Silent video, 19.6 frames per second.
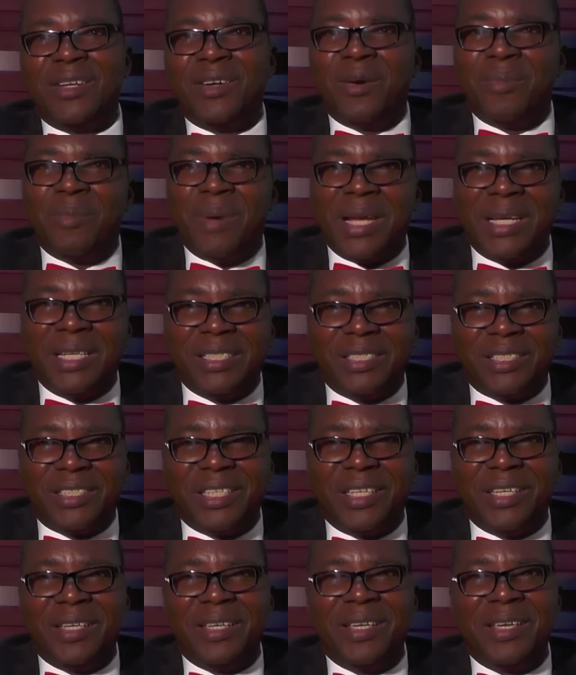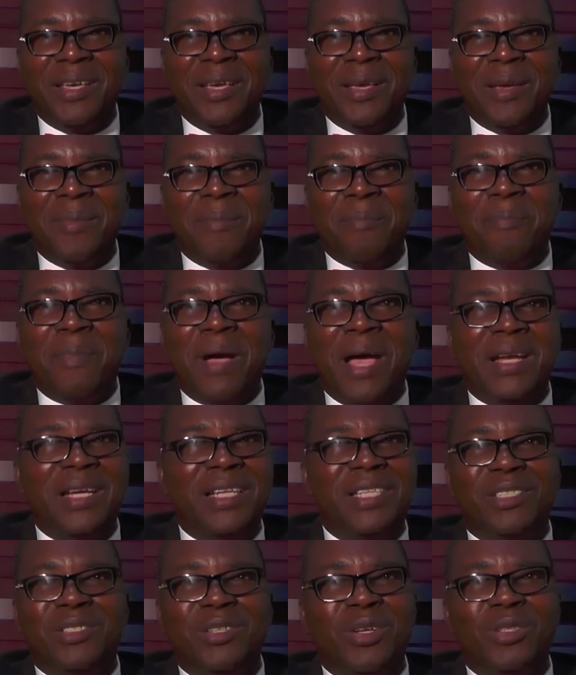normally say, man
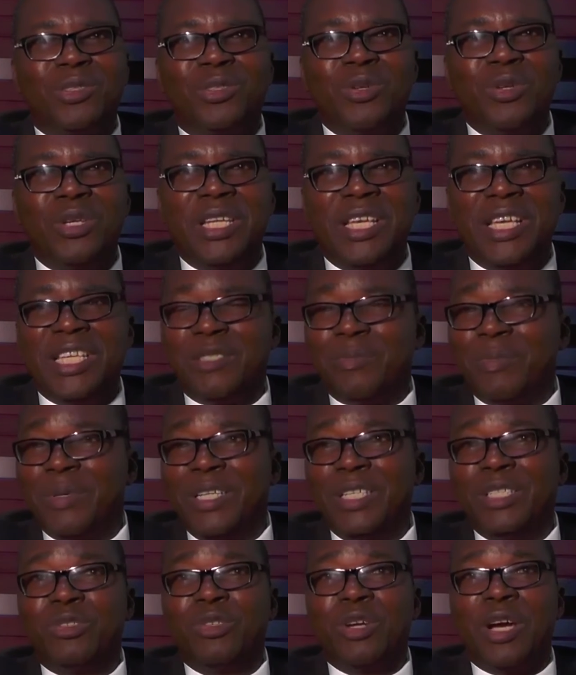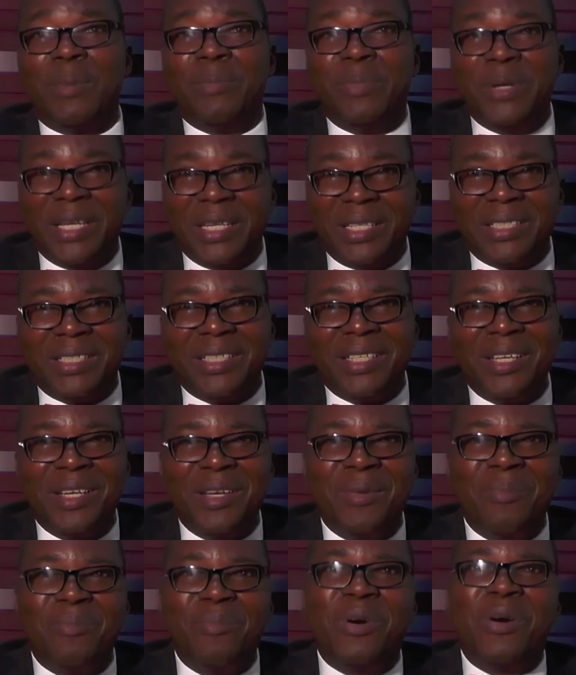is not only a spiritual being,
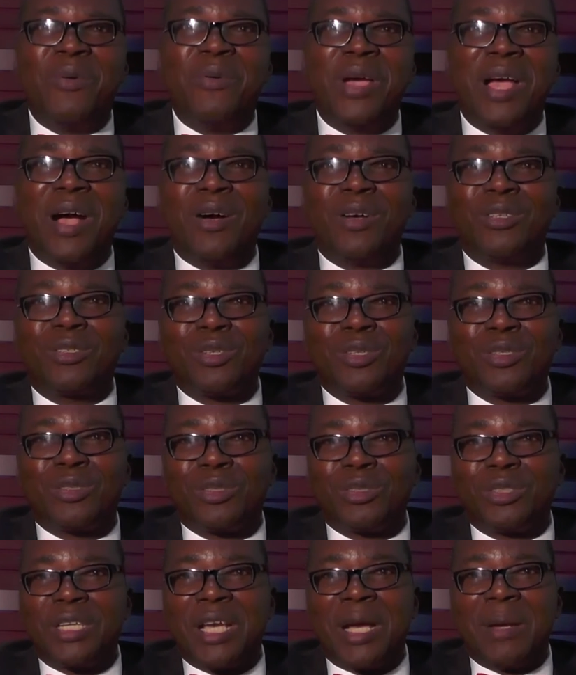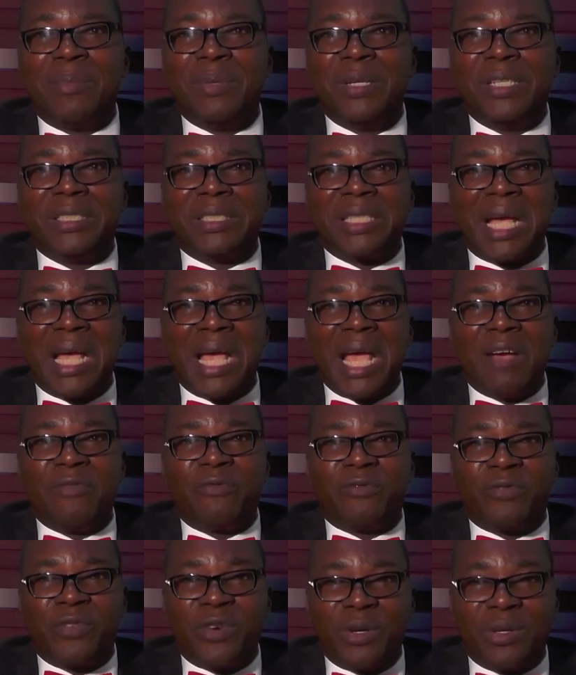but we are also social beings. I have
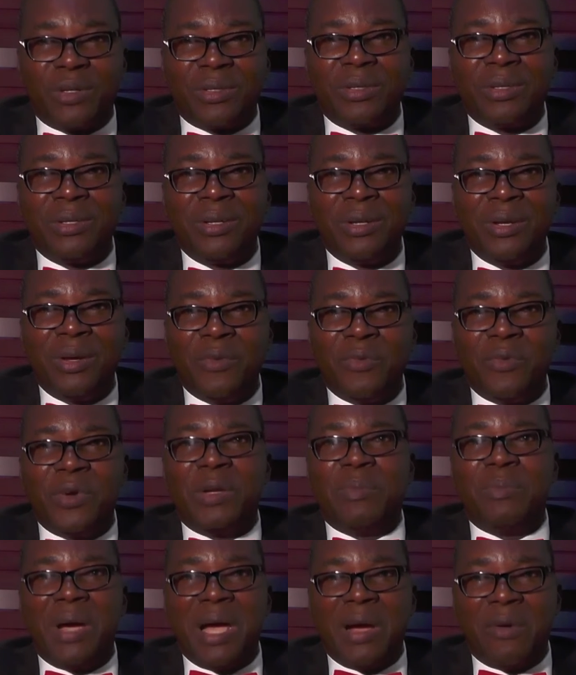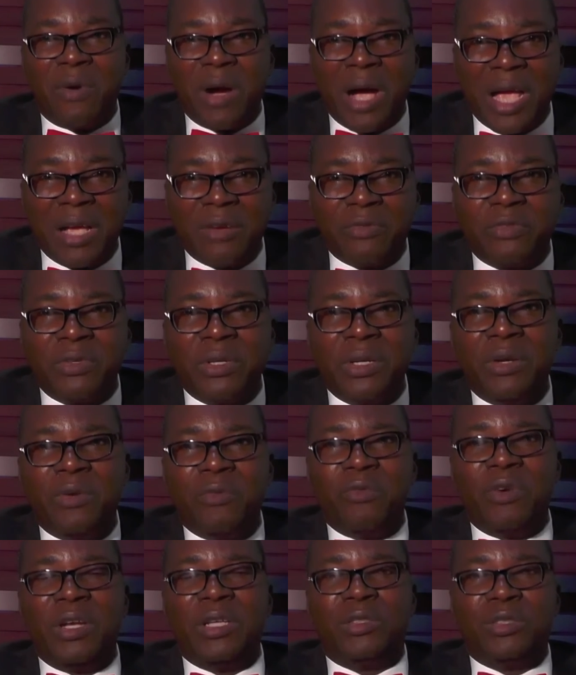fun with my wife.
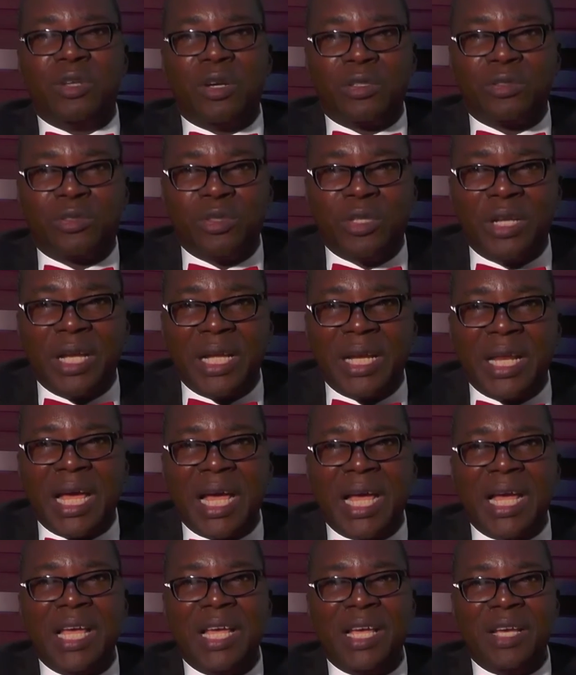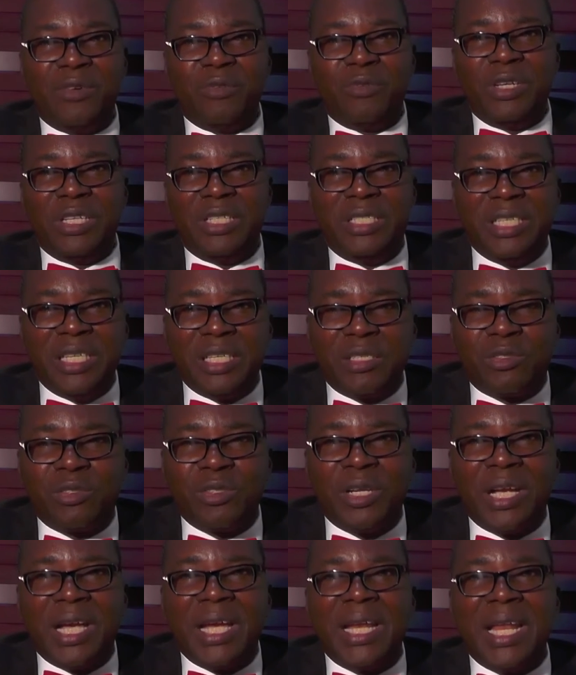We talk together, we gist
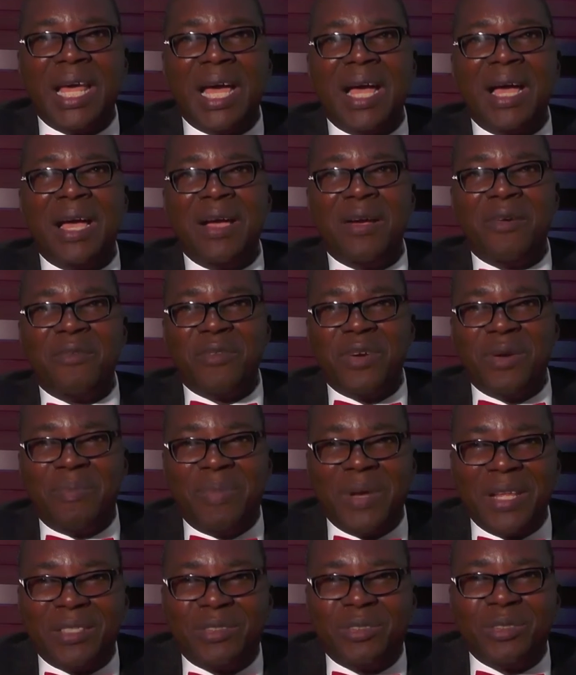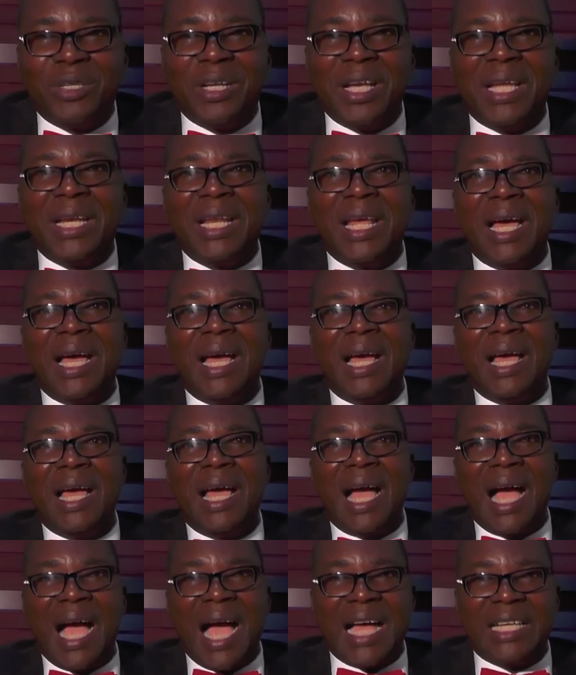together, we play together.
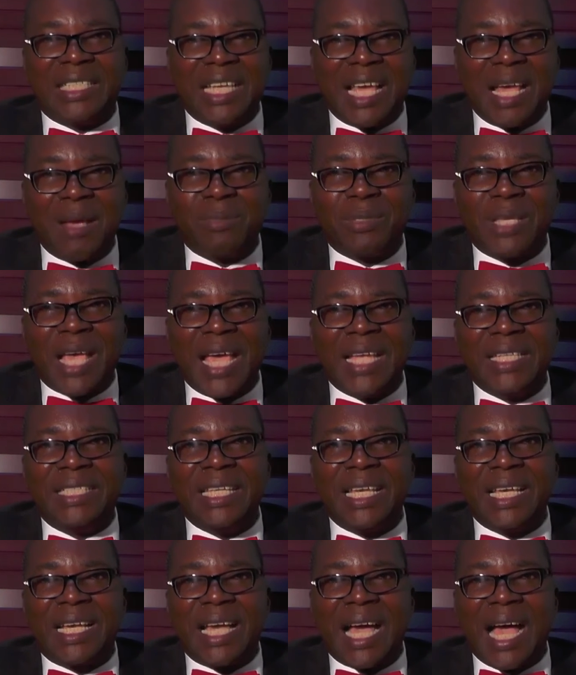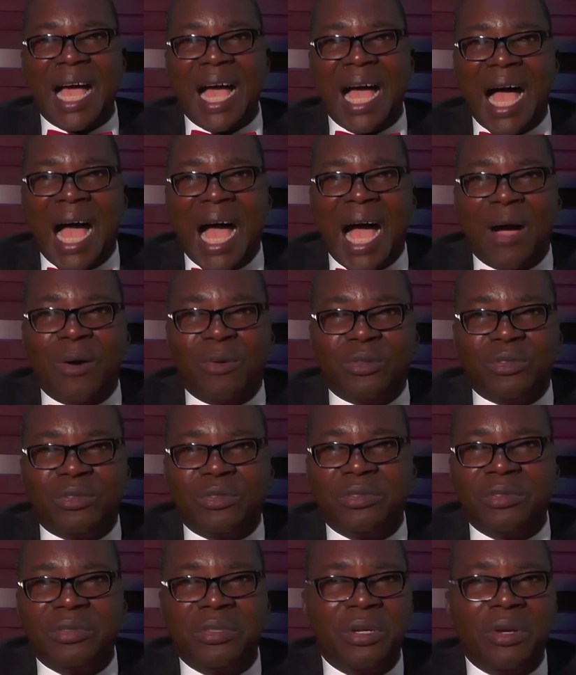At times, I take her out
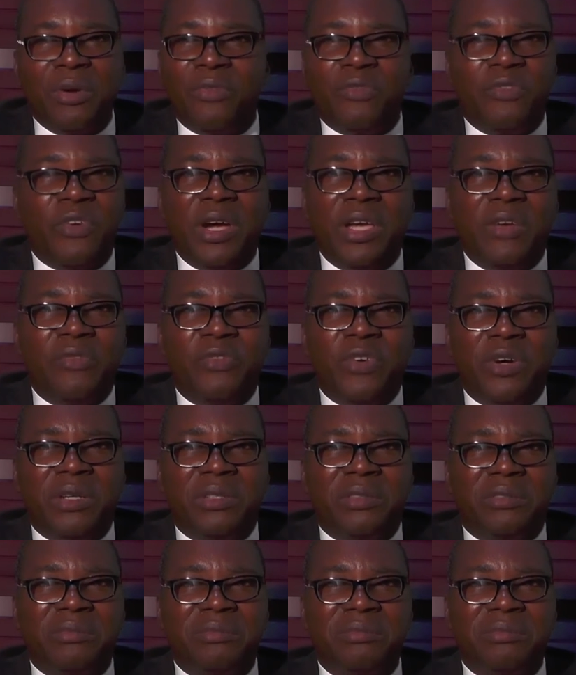for a fun.